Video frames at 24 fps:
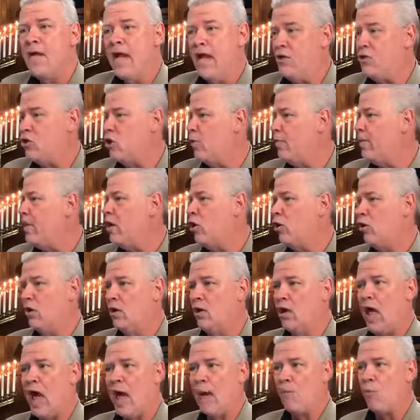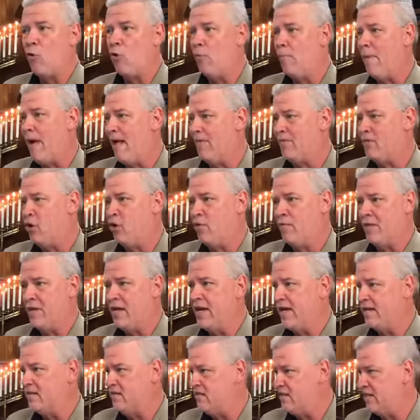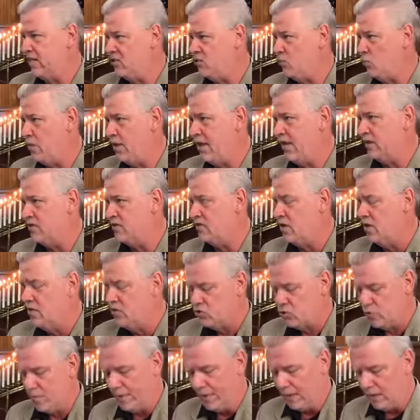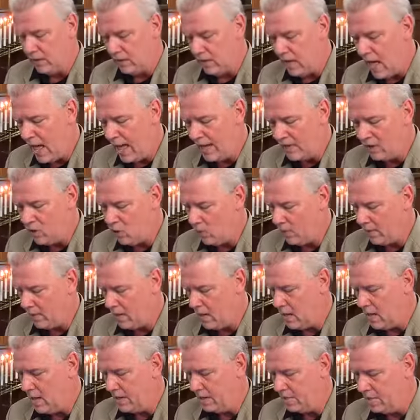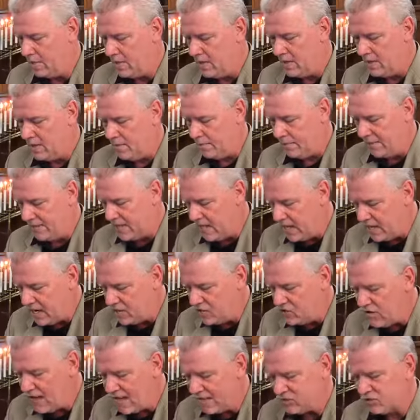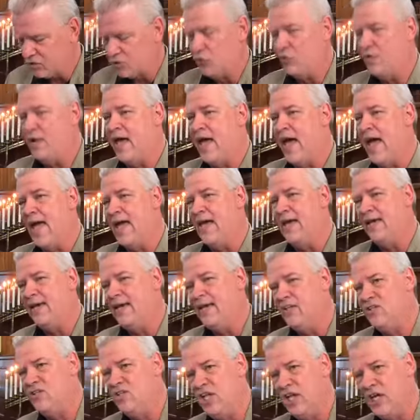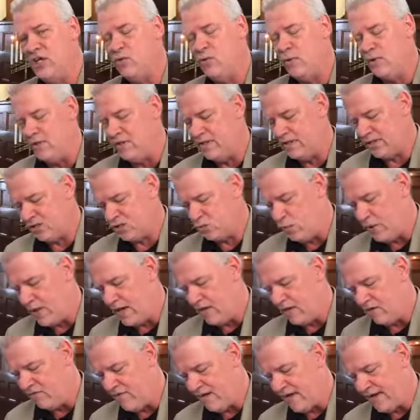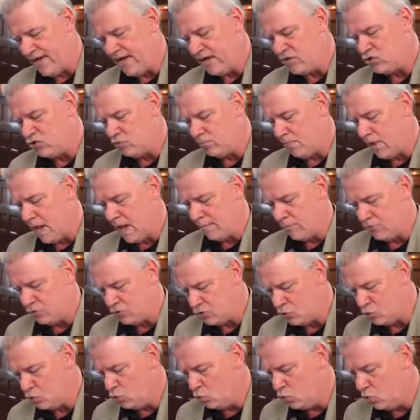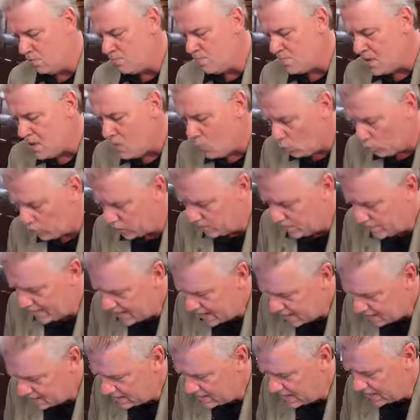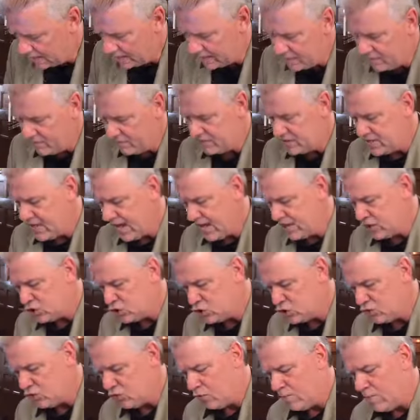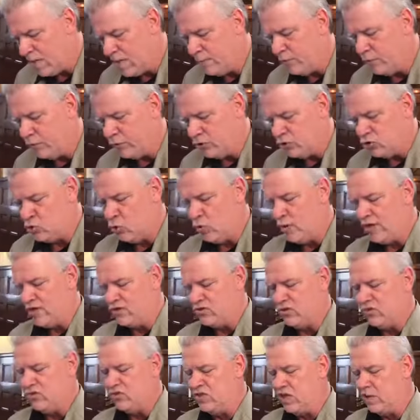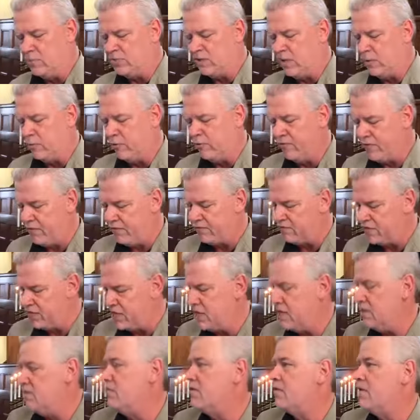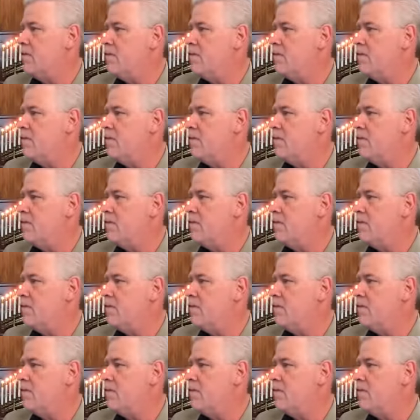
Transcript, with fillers: And you're going to be hearing a lot more about that over the next six weeks. There's going to be a lot going on. Beginning yesterday and continuing this week at Vacation Bible School, we're going to be handing out invitations for people to join us on September 15th